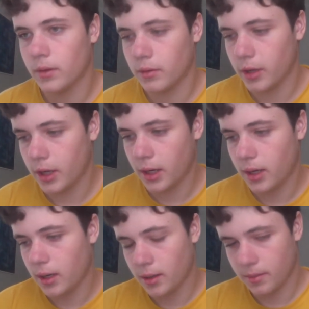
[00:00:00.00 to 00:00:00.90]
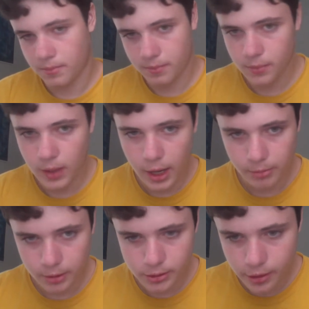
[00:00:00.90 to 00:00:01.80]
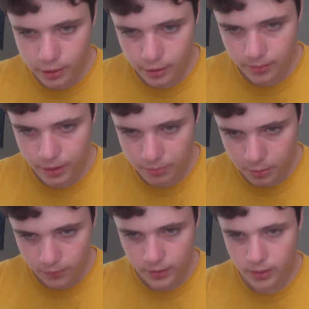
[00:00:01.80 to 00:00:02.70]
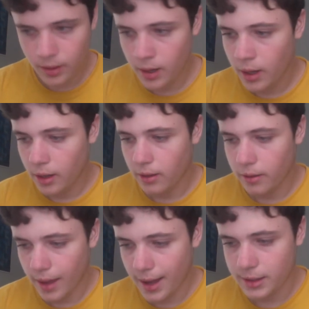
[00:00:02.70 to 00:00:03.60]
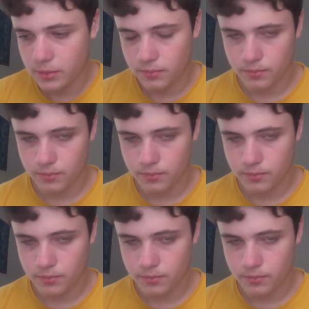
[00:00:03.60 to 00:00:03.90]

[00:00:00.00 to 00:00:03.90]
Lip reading: the Lagrange's theorem is proven that